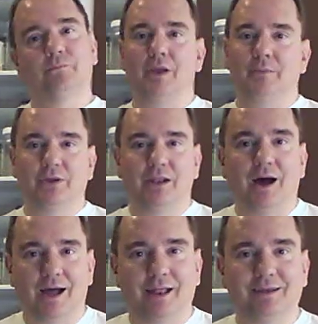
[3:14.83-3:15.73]
maybe
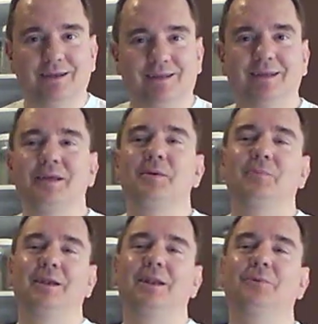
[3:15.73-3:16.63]
not.
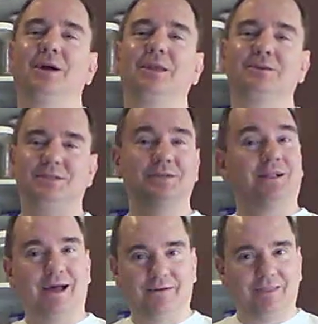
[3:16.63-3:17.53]
But anyway, you
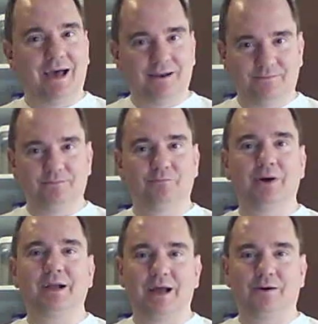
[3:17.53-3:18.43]
still have that
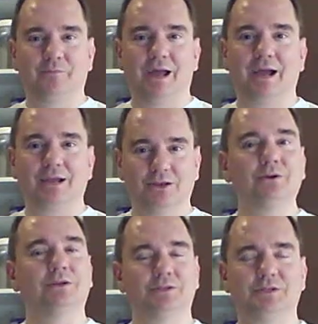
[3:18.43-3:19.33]
bug out bag, and
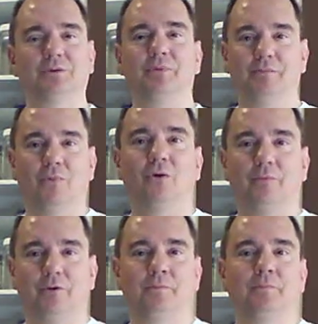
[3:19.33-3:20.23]
you could still be
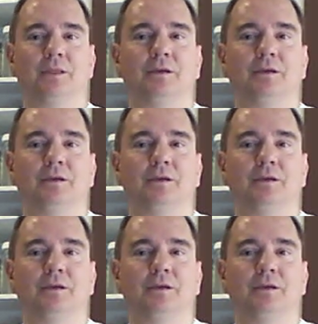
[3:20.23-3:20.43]
mobile.